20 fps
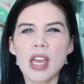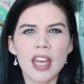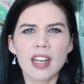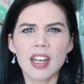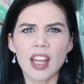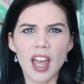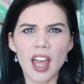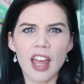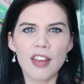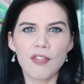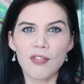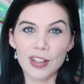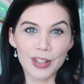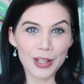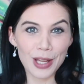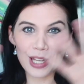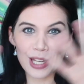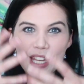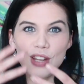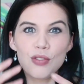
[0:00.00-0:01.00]
And I
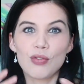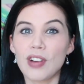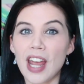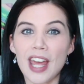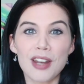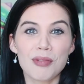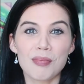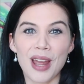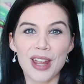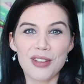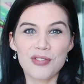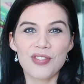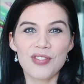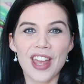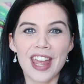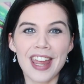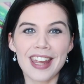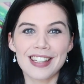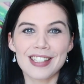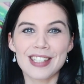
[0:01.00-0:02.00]
feel like he read my
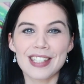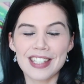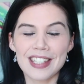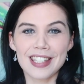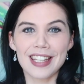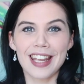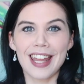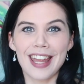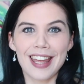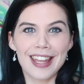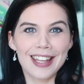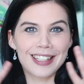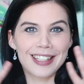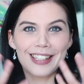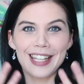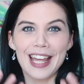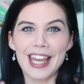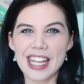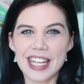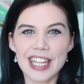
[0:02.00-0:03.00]
face,
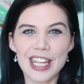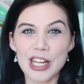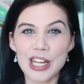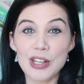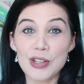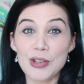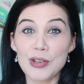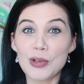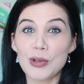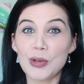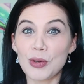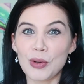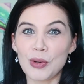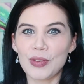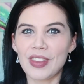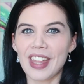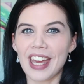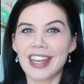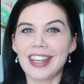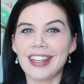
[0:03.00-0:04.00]
like, he
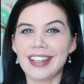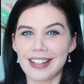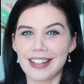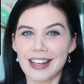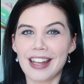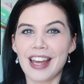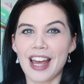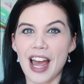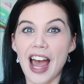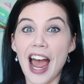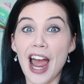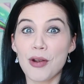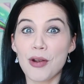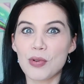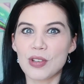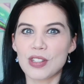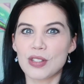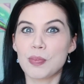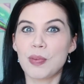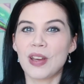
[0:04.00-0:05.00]
knew that
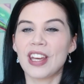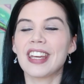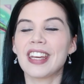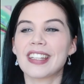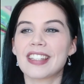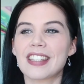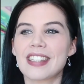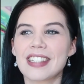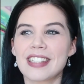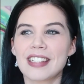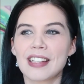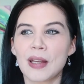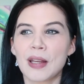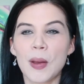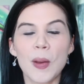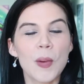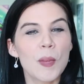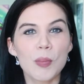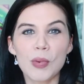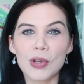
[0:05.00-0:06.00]
I was pissed.
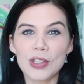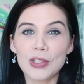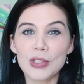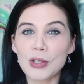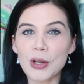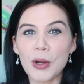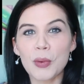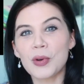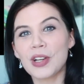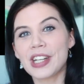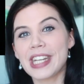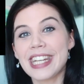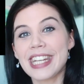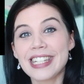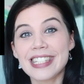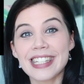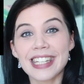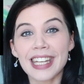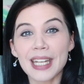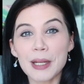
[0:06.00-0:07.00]
But you know what
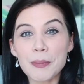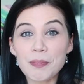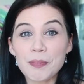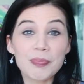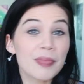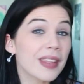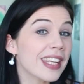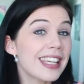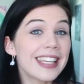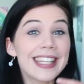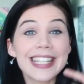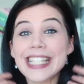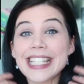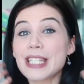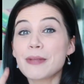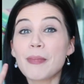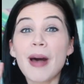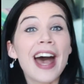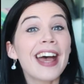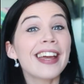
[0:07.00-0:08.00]
he did? He
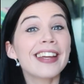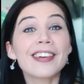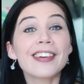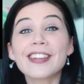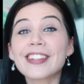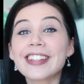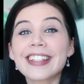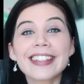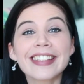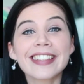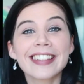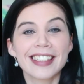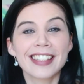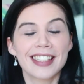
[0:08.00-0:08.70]
smiled.